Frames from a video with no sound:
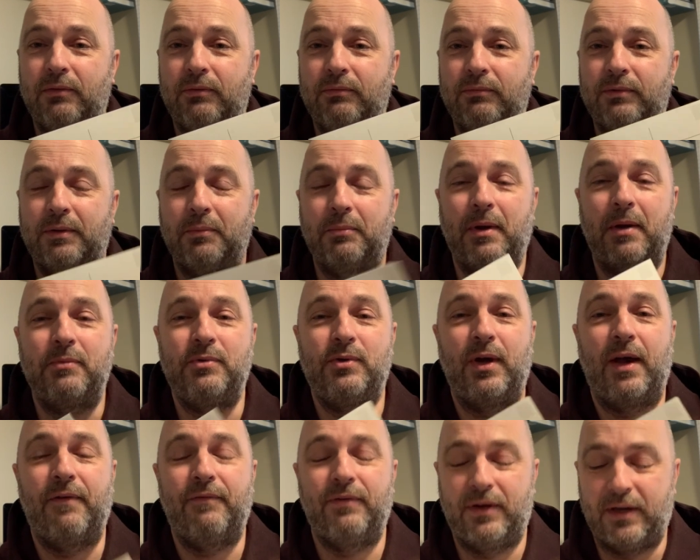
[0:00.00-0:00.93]
sometimes you
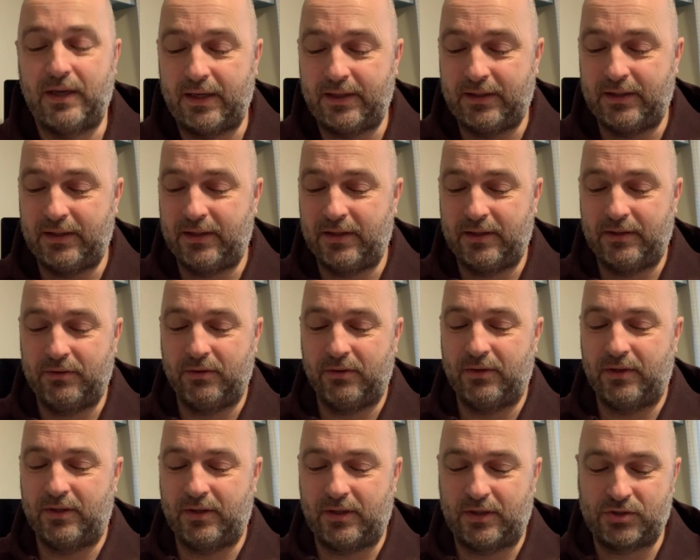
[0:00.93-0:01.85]
have an idea or
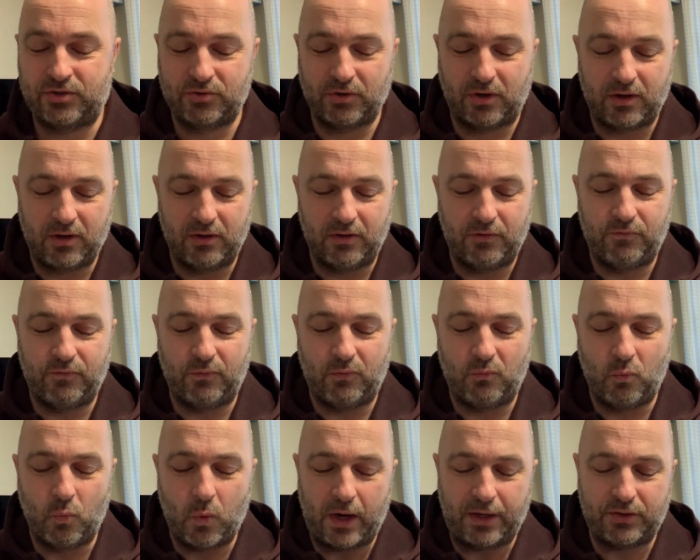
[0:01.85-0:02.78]
a struggle of
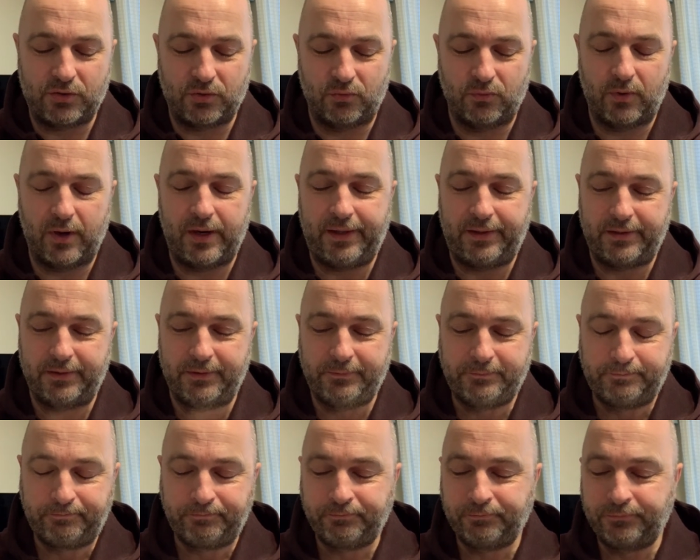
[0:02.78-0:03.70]
what to write.
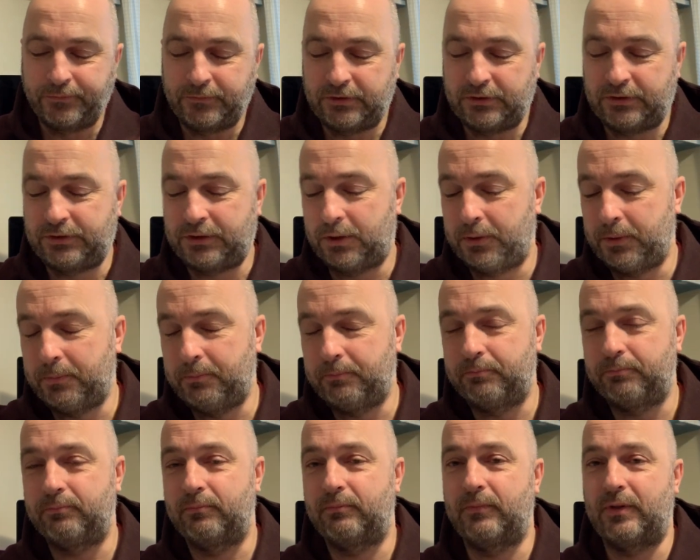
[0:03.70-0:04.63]
So
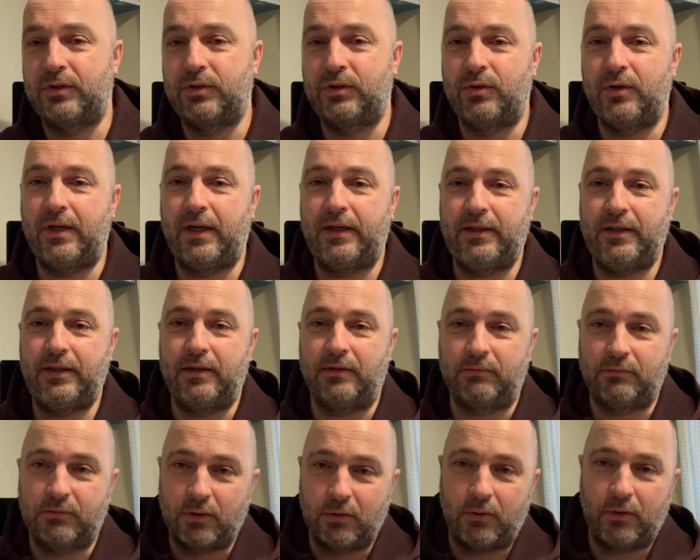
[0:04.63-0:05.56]
it's a good idea.
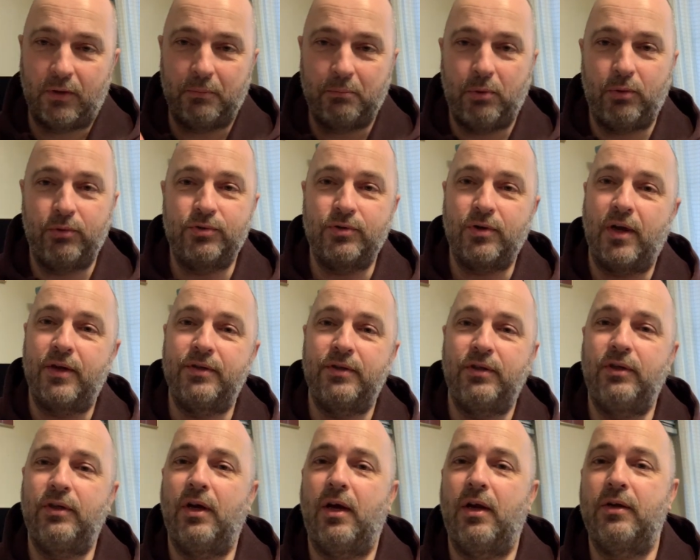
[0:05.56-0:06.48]
Go on
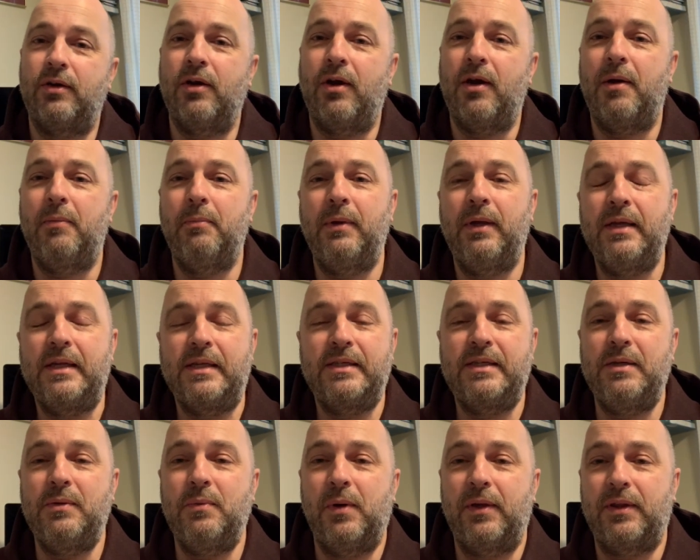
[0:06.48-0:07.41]
postcrossing.com,
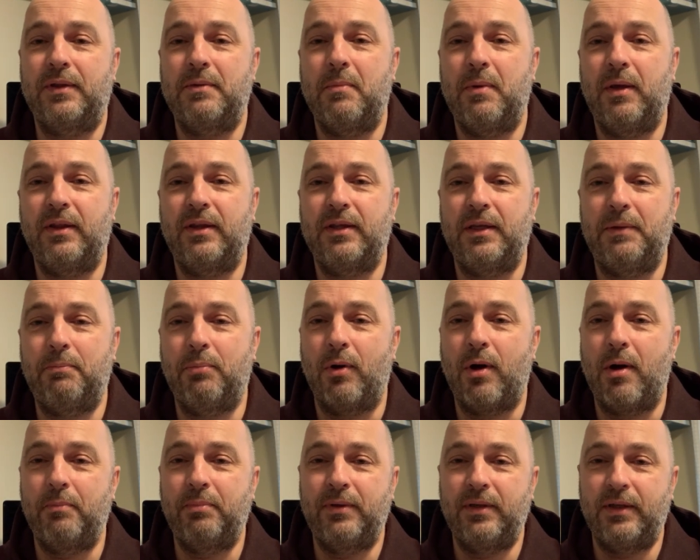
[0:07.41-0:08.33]
see what the monthly
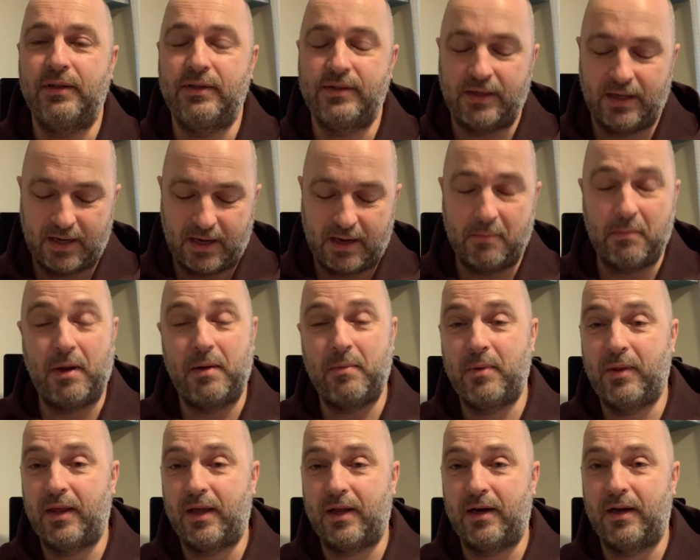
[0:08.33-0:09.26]
prompt is, and maybe
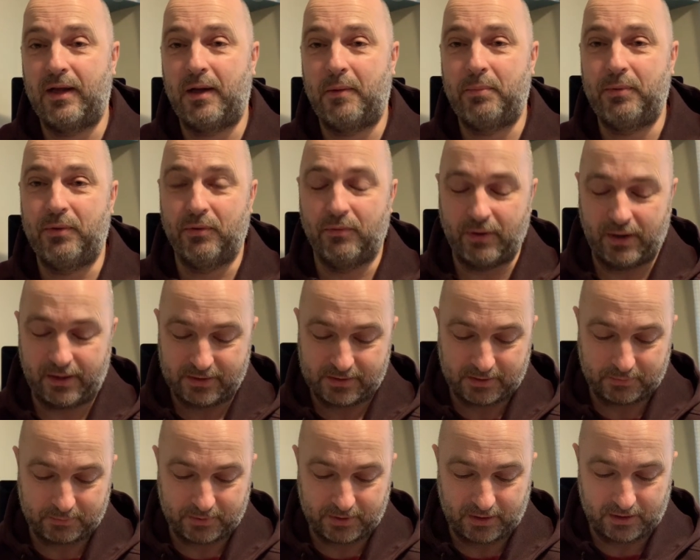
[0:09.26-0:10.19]
that'll help you write
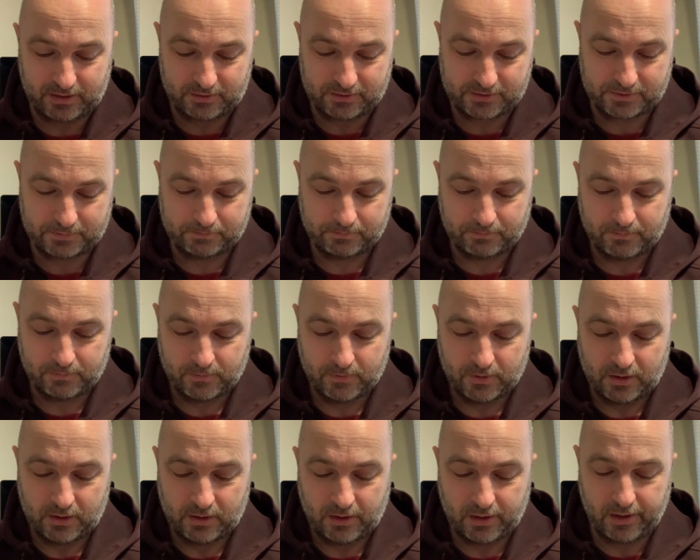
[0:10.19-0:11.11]
something else.
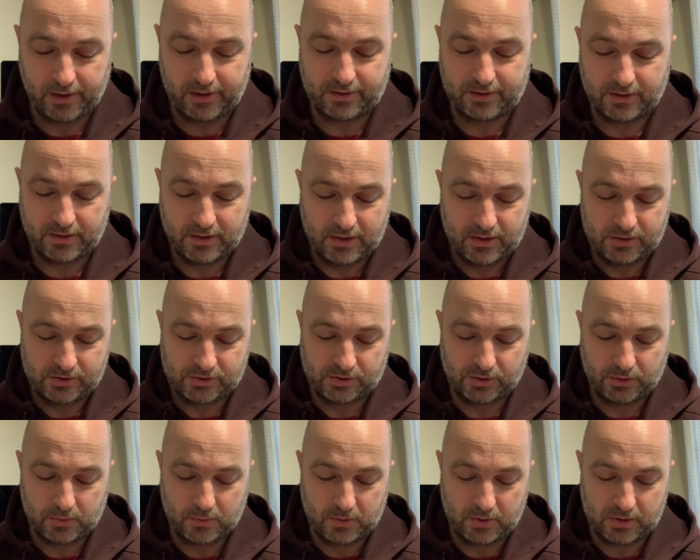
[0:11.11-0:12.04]
All right,
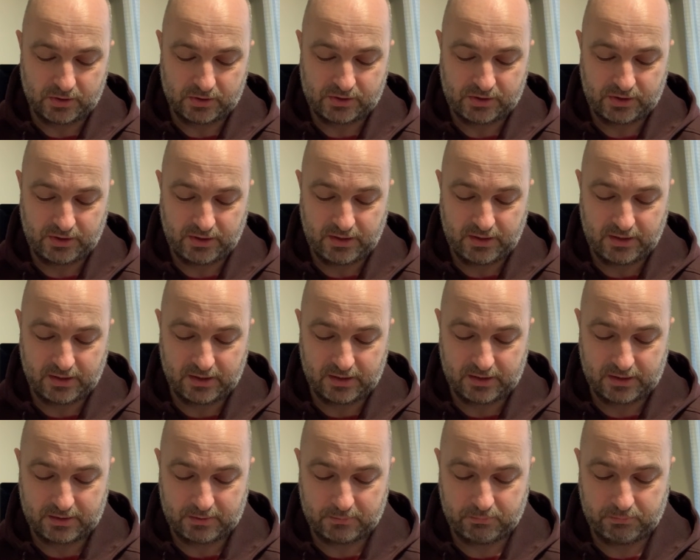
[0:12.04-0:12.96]
so she
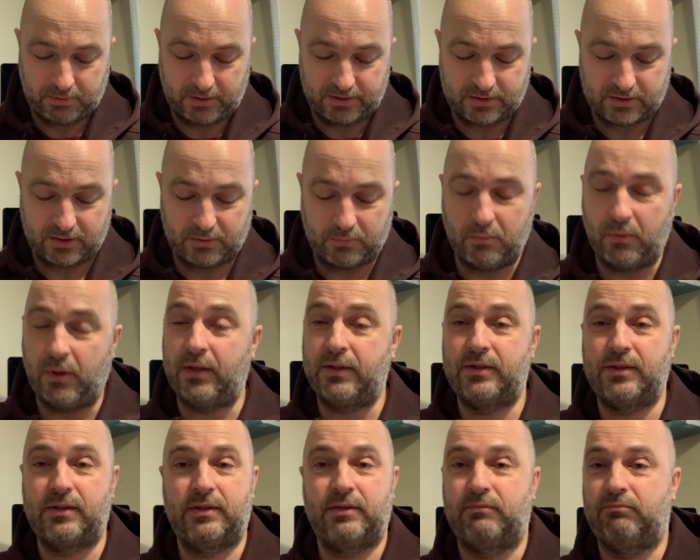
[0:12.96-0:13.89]
basically
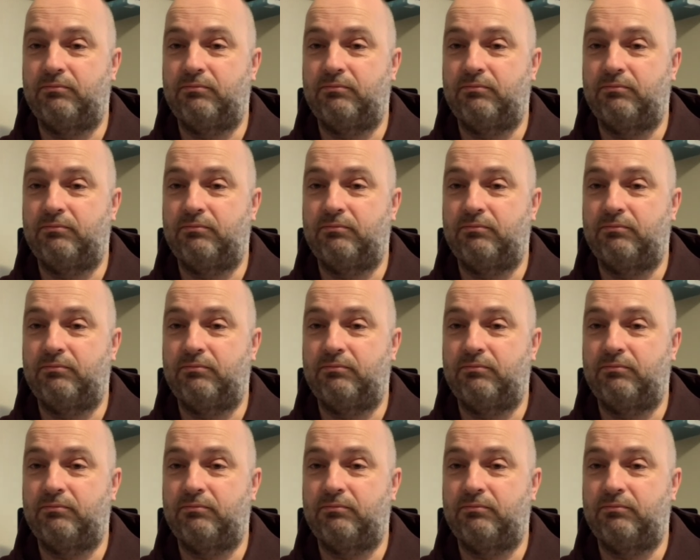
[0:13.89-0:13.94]
wants